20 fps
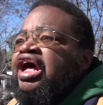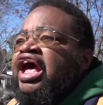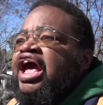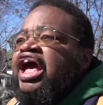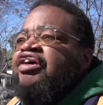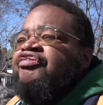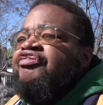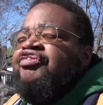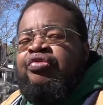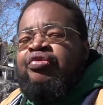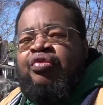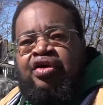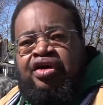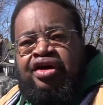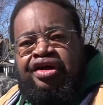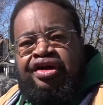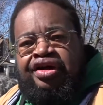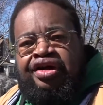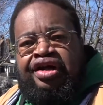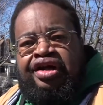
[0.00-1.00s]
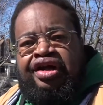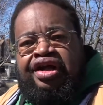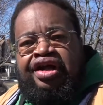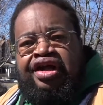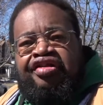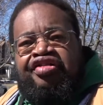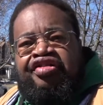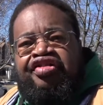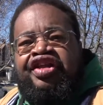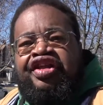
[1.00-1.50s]
everyone
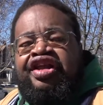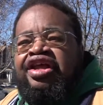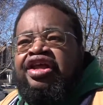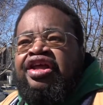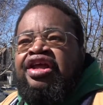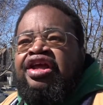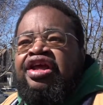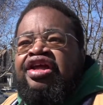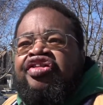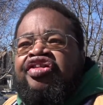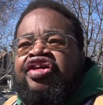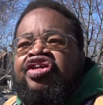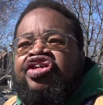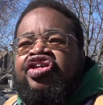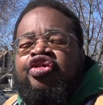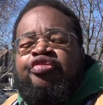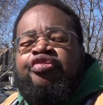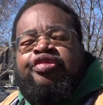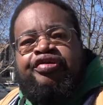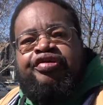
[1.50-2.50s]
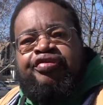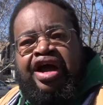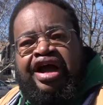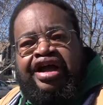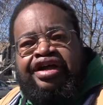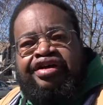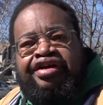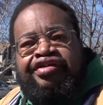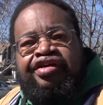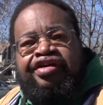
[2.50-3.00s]
the human
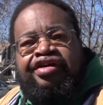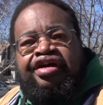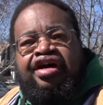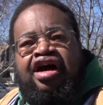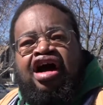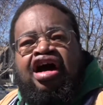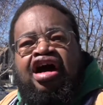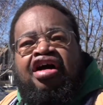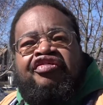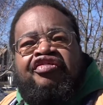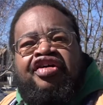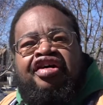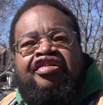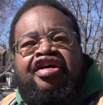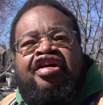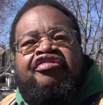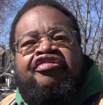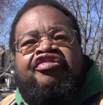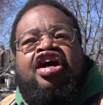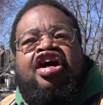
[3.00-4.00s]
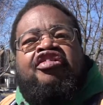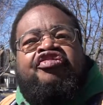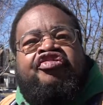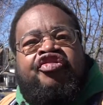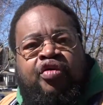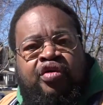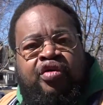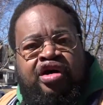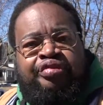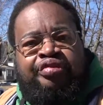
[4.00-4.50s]
right of
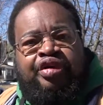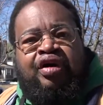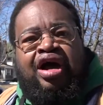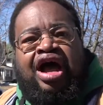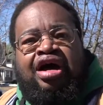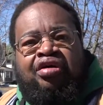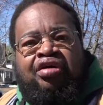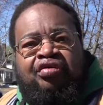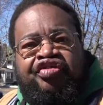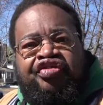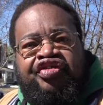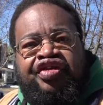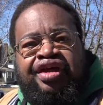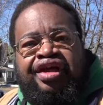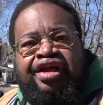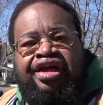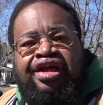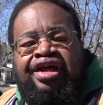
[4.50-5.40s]
affordable housing,